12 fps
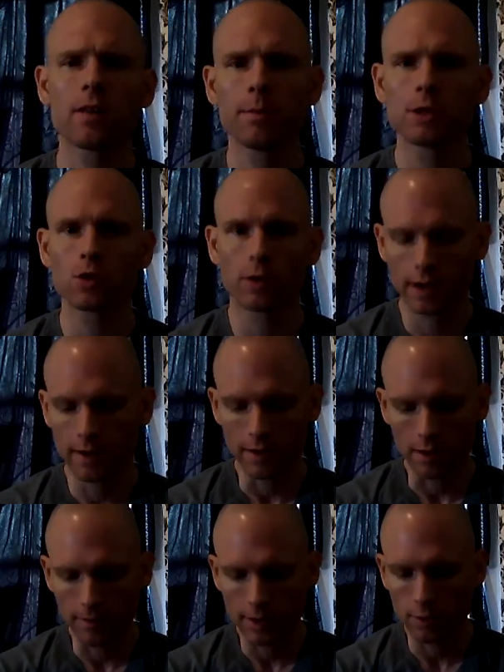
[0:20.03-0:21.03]
they're the majority
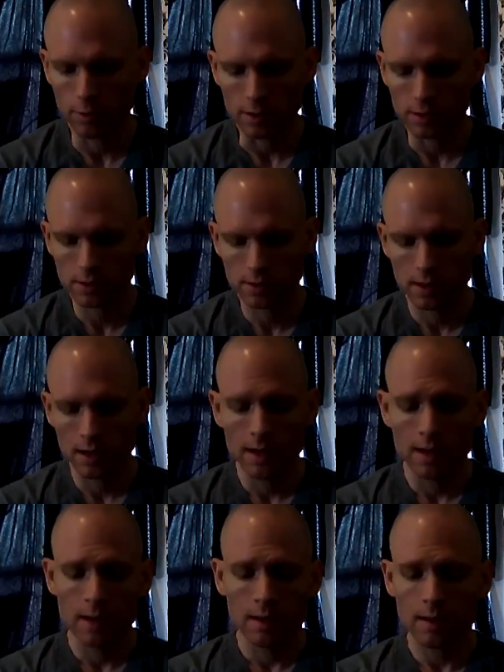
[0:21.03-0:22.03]
of their viewers?
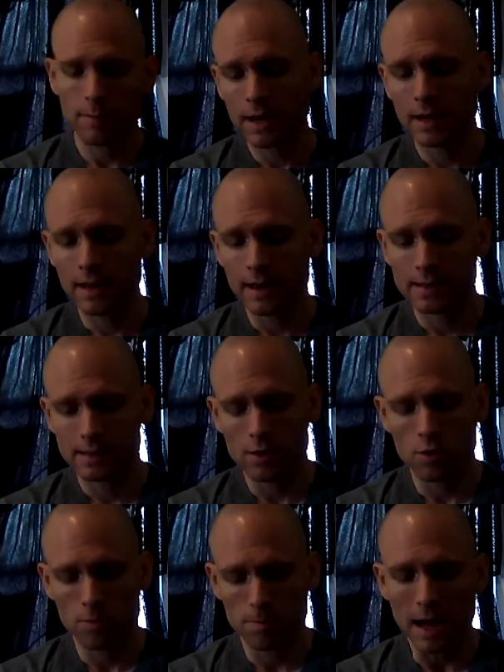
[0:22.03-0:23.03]
The media is
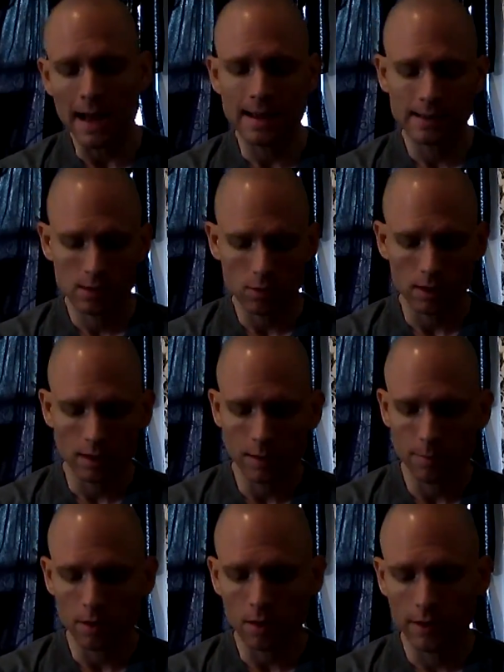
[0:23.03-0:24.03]
so biased or
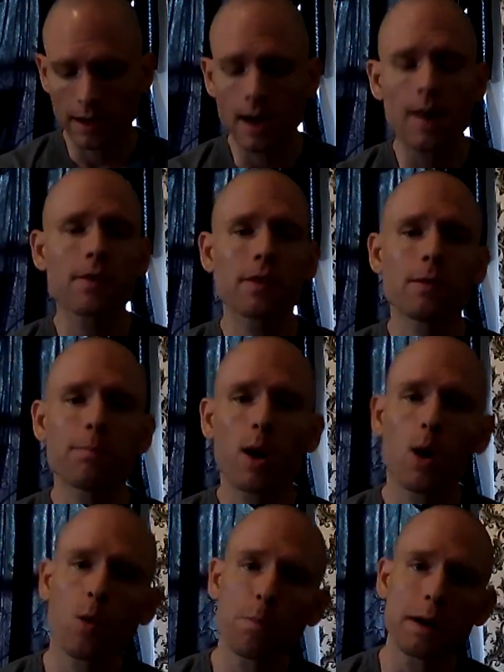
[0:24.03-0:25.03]
liberal, they cover the
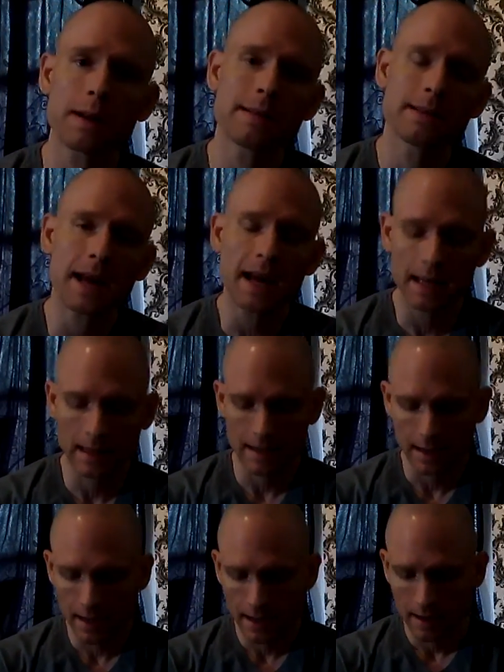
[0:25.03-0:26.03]
Pope
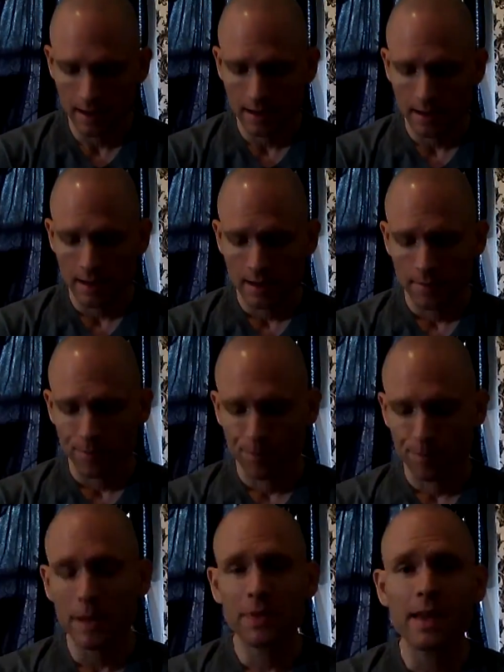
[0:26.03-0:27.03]
daily,
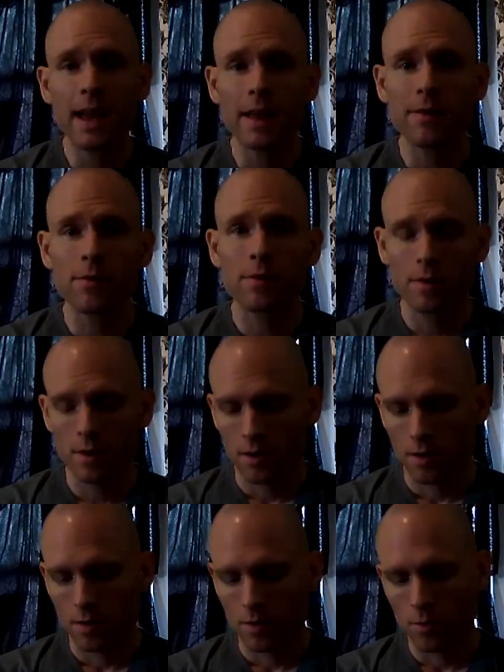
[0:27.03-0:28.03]
but then
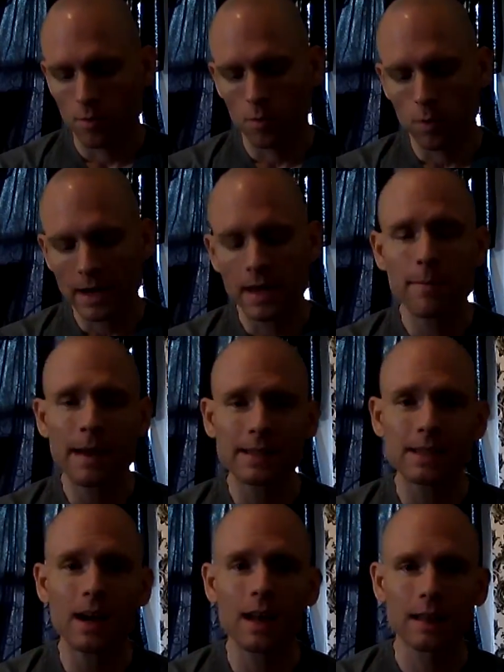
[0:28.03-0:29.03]
when he
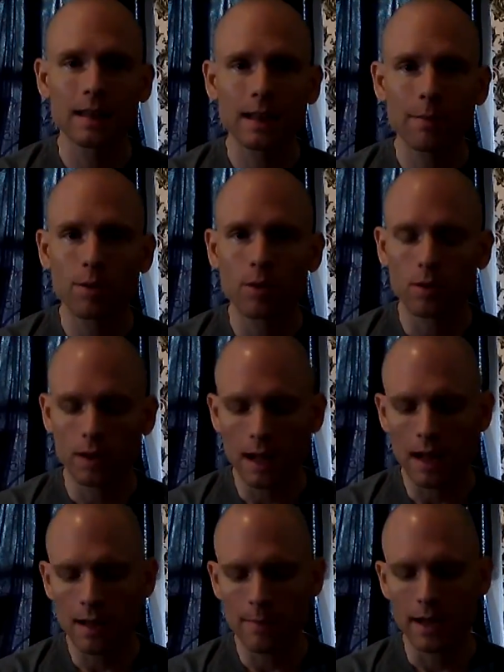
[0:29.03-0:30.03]
makes a liberal
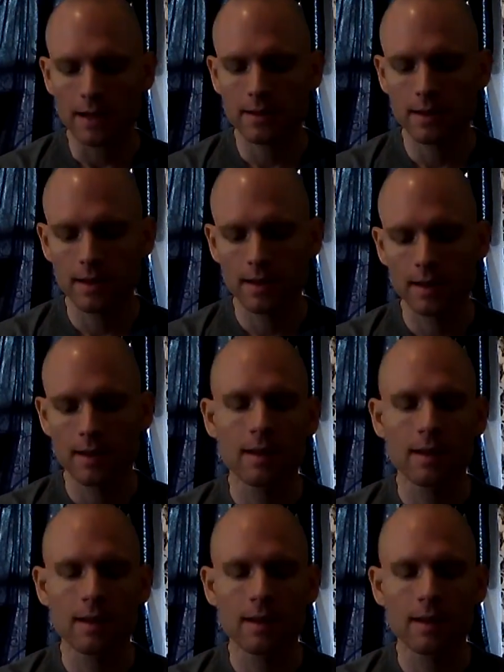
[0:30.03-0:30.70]
comment,